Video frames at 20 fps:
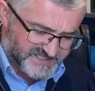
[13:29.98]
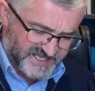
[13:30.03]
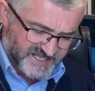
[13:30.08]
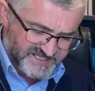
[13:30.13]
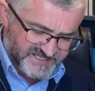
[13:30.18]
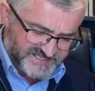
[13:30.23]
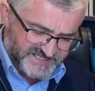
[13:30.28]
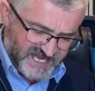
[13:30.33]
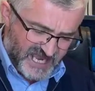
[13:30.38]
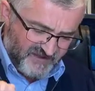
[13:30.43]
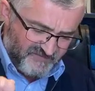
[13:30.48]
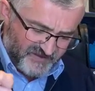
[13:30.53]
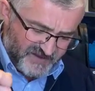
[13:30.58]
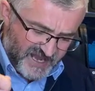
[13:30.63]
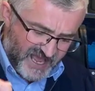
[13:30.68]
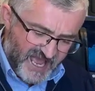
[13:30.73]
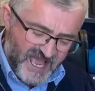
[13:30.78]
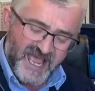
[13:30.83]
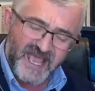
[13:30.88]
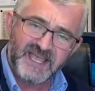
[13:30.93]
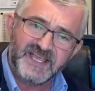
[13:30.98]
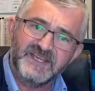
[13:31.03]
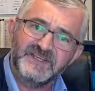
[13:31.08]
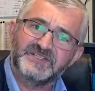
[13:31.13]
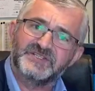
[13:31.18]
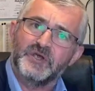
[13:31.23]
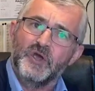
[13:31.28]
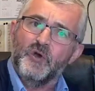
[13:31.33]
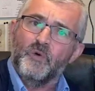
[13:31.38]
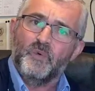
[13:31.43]
and seven
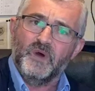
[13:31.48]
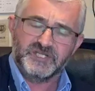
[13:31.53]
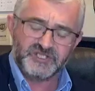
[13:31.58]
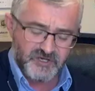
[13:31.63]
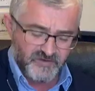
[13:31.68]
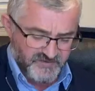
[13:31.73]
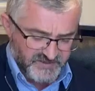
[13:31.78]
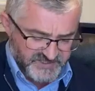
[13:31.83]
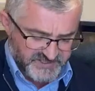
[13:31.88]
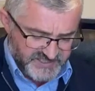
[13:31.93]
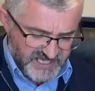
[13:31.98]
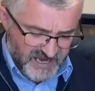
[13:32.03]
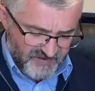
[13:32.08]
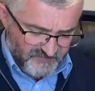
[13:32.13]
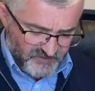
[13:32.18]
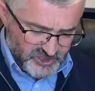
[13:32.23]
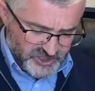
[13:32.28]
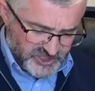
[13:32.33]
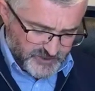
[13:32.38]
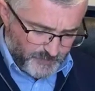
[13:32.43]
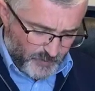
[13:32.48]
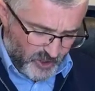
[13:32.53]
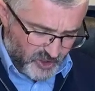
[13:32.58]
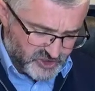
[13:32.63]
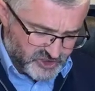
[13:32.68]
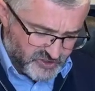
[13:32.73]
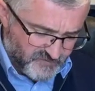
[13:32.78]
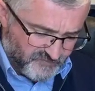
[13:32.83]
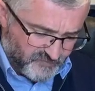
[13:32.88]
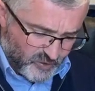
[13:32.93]
eyes, which are the seven
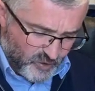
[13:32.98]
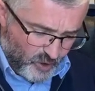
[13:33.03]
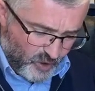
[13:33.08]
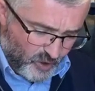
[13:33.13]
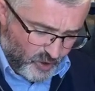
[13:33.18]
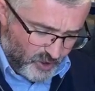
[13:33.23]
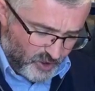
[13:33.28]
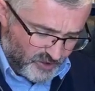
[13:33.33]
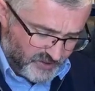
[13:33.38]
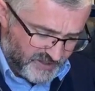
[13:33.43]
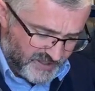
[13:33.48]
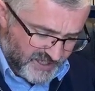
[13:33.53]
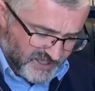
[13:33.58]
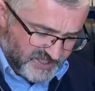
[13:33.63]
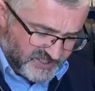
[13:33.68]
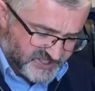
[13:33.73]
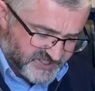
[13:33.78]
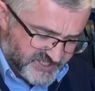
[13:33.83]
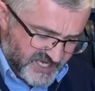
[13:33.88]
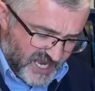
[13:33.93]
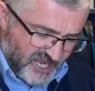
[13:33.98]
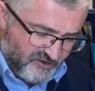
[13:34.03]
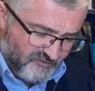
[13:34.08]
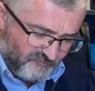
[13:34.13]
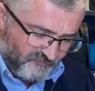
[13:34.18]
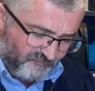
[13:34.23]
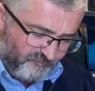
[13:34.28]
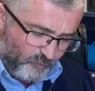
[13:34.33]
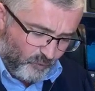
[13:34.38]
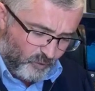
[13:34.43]
spirits of God, sent
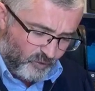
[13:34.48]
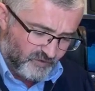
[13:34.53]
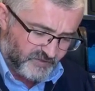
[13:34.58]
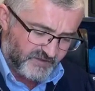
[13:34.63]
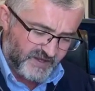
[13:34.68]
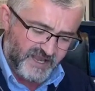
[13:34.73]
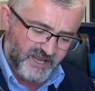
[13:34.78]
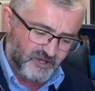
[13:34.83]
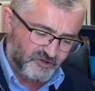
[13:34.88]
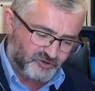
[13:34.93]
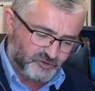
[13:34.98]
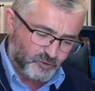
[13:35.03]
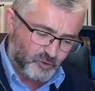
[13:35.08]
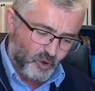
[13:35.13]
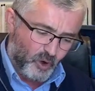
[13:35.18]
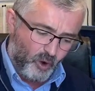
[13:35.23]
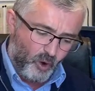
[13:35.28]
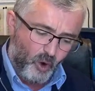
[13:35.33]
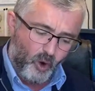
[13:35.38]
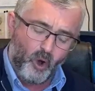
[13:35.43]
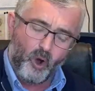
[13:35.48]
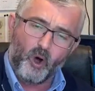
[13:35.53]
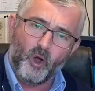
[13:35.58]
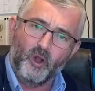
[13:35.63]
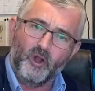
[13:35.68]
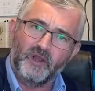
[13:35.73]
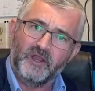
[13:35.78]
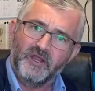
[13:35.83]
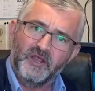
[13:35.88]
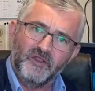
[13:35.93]
forth into
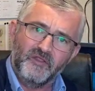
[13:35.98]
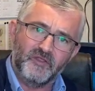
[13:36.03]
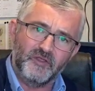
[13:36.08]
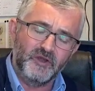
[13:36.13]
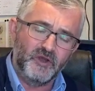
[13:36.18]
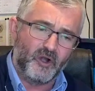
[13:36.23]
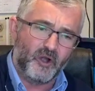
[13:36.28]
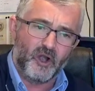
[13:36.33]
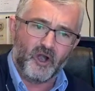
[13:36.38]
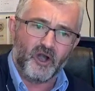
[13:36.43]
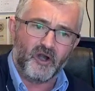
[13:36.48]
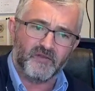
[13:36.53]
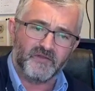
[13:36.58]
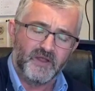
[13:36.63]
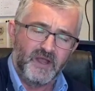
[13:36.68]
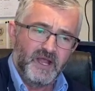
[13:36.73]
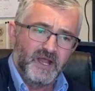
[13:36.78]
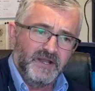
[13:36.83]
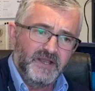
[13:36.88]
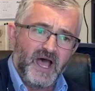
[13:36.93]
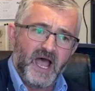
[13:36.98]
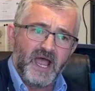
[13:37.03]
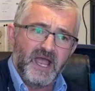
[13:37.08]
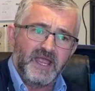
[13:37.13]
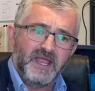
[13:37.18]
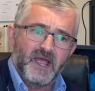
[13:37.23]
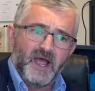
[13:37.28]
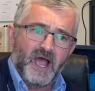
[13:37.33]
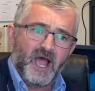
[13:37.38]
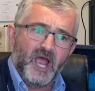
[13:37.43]
all the earth.
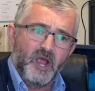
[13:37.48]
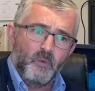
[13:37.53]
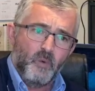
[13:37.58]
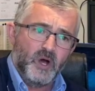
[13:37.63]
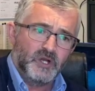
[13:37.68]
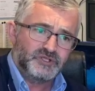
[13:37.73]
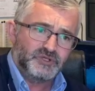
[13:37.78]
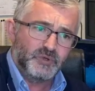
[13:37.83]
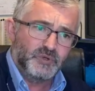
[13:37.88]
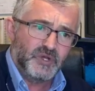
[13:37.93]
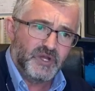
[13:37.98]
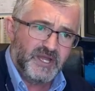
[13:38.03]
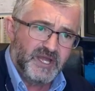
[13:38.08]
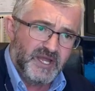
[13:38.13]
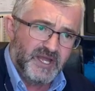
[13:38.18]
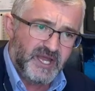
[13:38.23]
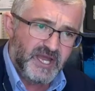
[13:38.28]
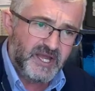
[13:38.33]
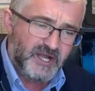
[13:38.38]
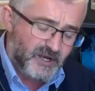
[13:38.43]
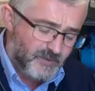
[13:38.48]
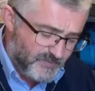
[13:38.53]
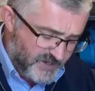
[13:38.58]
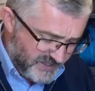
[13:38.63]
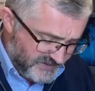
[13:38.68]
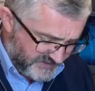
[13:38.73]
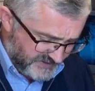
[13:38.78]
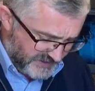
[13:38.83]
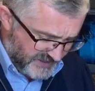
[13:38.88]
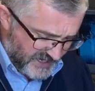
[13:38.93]
Now, I want you to hear
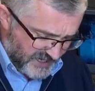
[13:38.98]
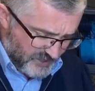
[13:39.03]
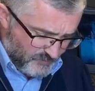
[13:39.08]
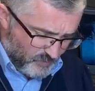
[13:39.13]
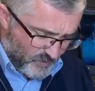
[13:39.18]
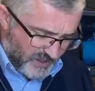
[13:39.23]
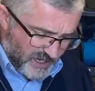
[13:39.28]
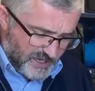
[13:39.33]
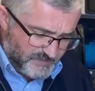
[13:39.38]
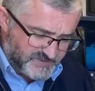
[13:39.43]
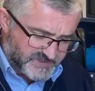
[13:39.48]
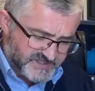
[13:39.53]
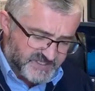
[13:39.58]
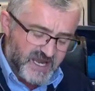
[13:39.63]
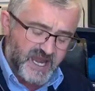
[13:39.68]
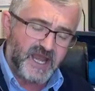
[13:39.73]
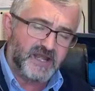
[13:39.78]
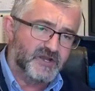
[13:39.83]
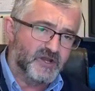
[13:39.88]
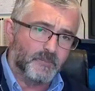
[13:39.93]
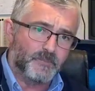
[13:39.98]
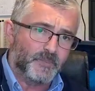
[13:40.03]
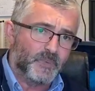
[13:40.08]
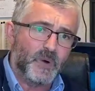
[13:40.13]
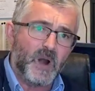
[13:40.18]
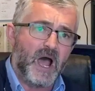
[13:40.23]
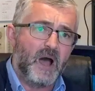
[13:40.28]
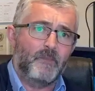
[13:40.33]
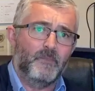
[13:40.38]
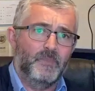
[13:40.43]
me tonight, what I'm saying. The
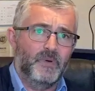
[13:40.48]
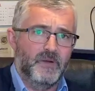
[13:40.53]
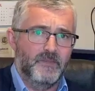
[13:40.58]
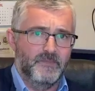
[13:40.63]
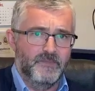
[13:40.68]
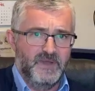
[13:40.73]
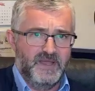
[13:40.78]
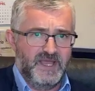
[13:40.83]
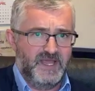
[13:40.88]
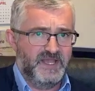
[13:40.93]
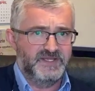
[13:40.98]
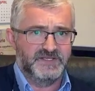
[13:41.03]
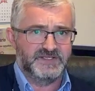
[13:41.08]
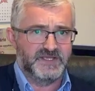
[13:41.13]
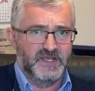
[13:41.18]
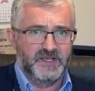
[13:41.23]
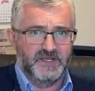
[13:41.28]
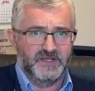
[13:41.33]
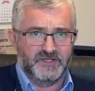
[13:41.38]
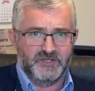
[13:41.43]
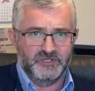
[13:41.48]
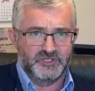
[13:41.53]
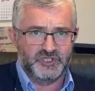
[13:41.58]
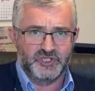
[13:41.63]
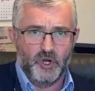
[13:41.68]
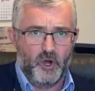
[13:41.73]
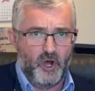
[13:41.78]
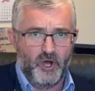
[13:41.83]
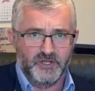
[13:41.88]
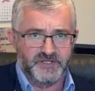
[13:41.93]
problem isn't
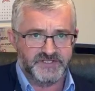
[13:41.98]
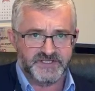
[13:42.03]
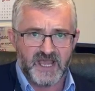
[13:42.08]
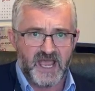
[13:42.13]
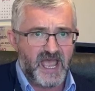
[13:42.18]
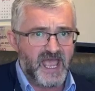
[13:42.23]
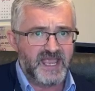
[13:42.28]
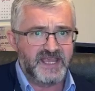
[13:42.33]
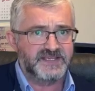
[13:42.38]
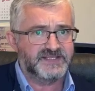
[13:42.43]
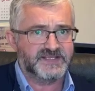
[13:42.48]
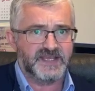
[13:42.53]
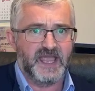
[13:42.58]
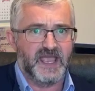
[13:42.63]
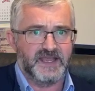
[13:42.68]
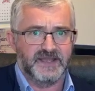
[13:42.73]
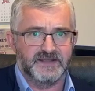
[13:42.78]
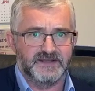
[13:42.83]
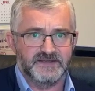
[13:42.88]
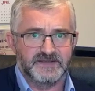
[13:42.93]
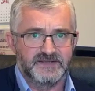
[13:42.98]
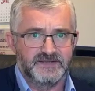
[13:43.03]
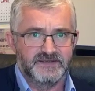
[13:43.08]
John's eyesight,